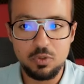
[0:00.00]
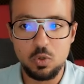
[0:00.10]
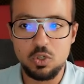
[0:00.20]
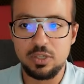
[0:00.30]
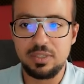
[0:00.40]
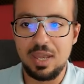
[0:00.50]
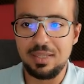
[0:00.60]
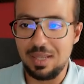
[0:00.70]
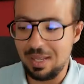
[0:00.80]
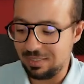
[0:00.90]
So you just
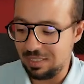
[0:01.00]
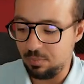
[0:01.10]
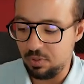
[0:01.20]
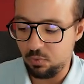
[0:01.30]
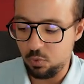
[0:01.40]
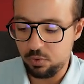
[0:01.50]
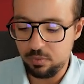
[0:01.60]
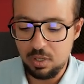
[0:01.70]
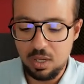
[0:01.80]
add a T before.